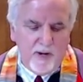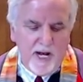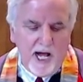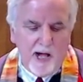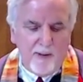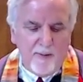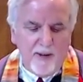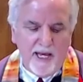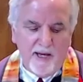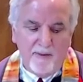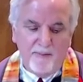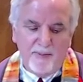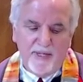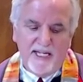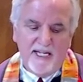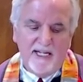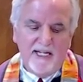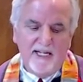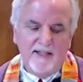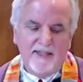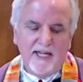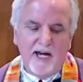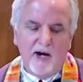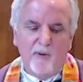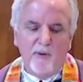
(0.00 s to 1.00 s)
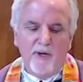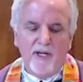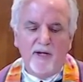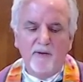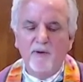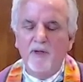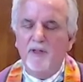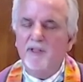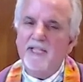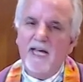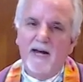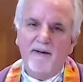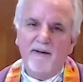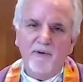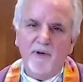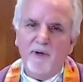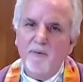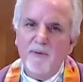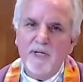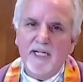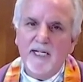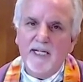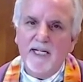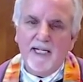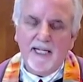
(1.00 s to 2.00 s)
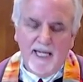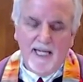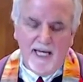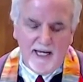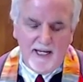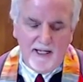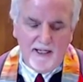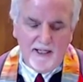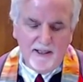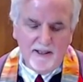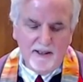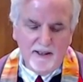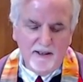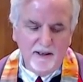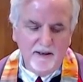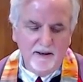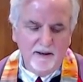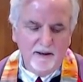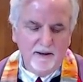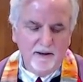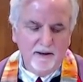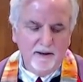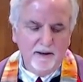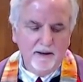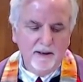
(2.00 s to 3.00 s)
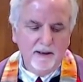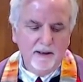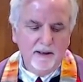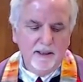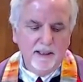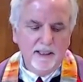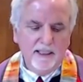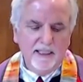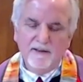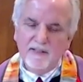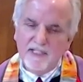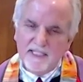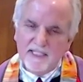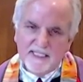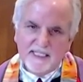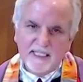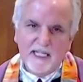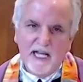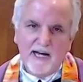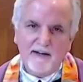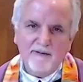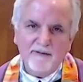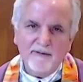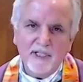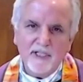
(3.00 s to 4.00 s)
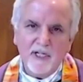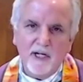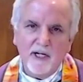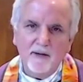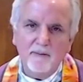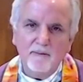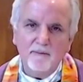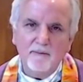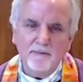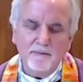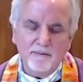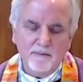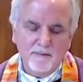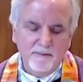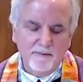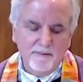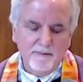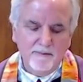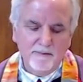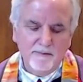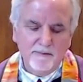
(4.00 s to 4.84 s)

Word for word: It well may be that we will never meet again in this lifetime.